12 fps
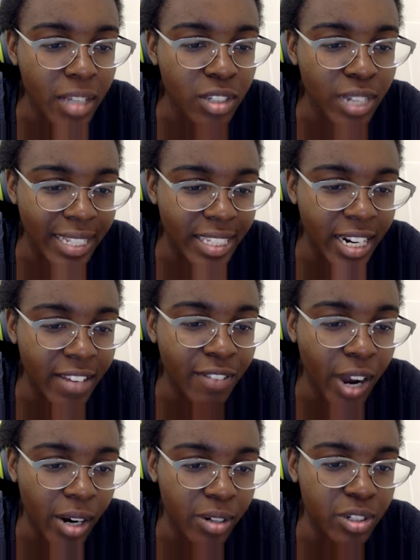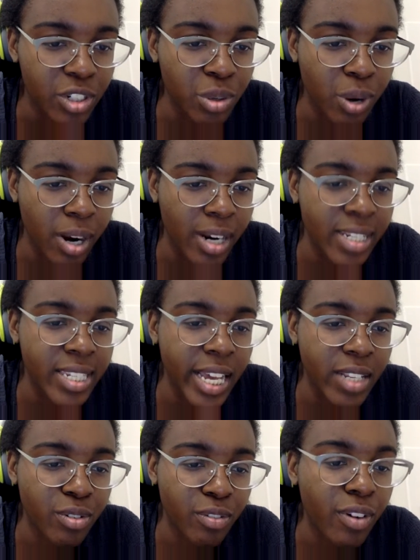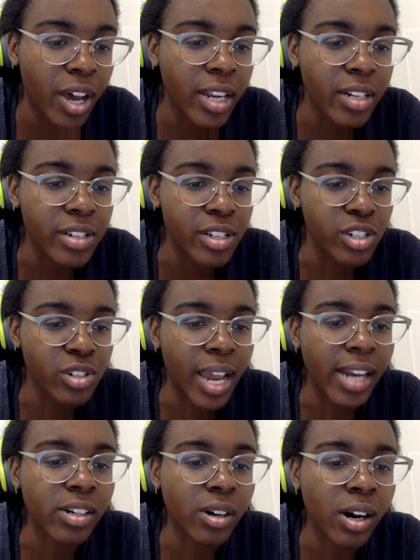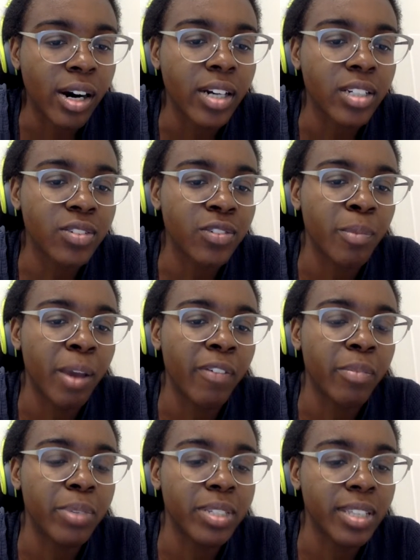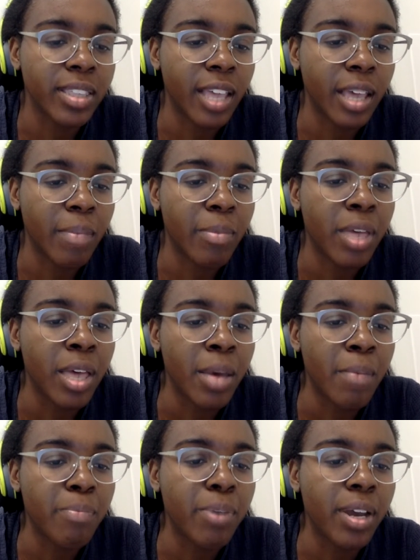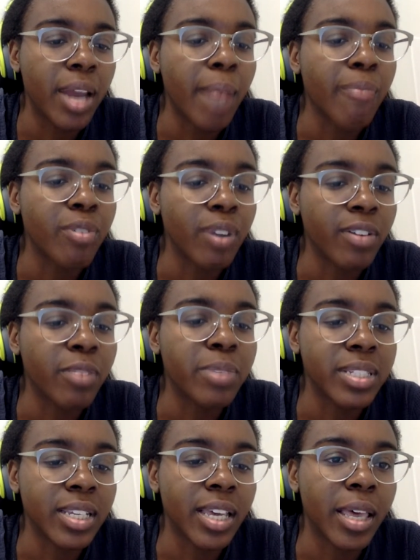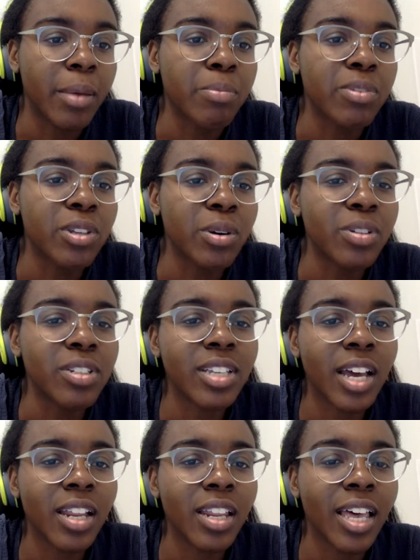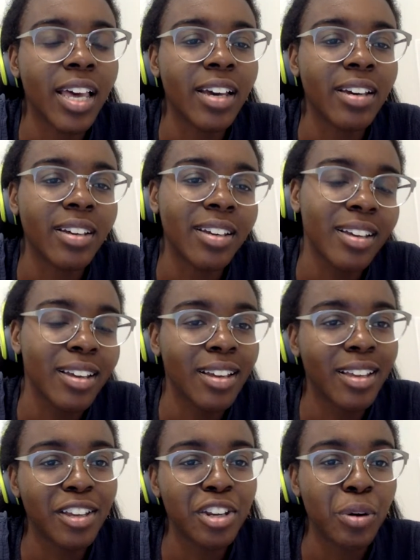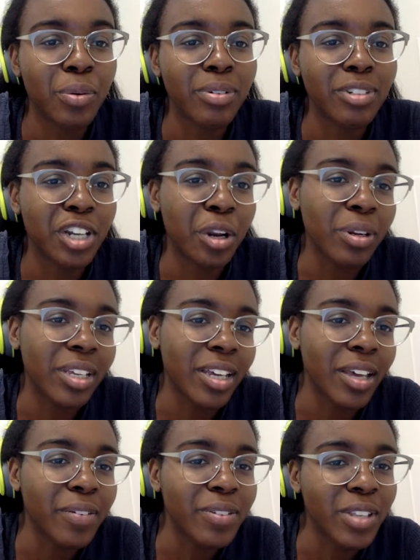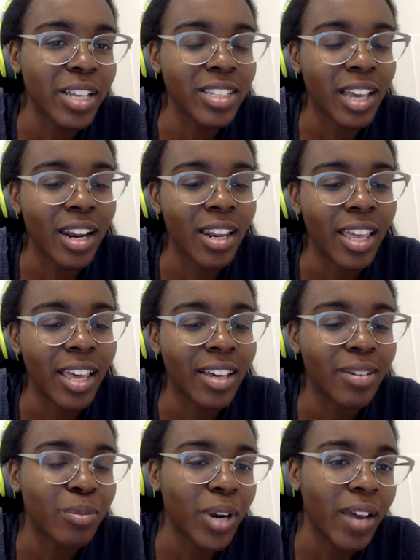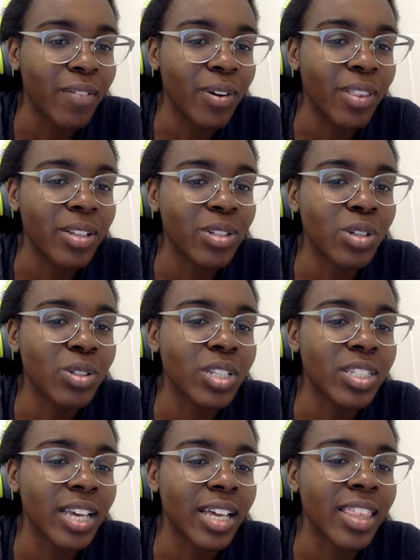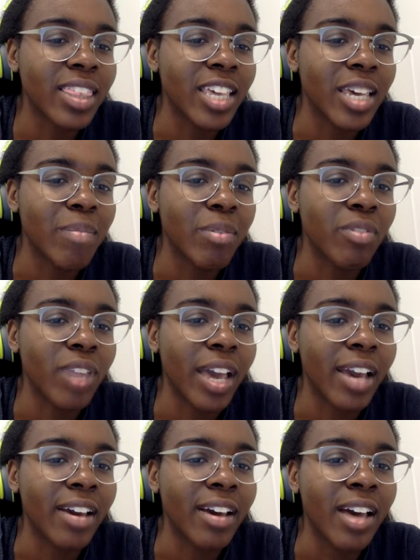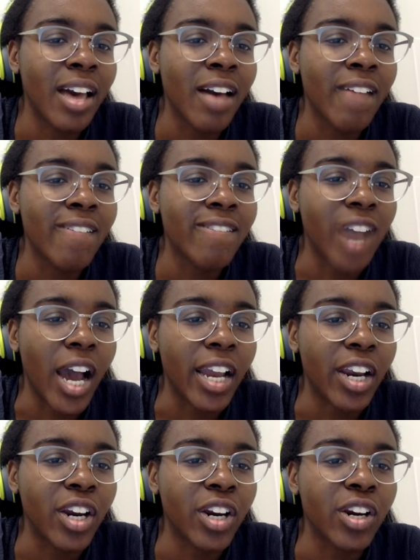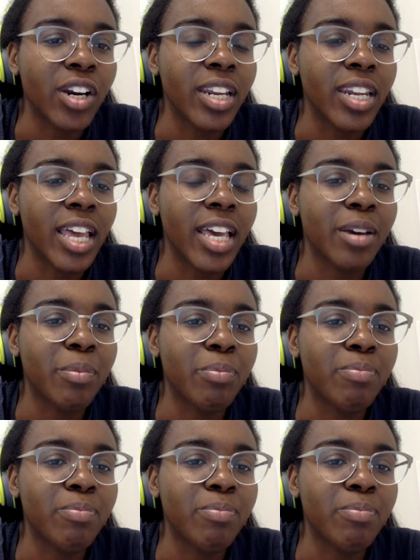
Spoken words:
Like setting fires to our insides for fun to distract our hearts from ever missing them, but I'm forever missing him. So it's just kind of like, you know, Gino leaves. That's kind of like whatever. There's also this like theme of like fire and like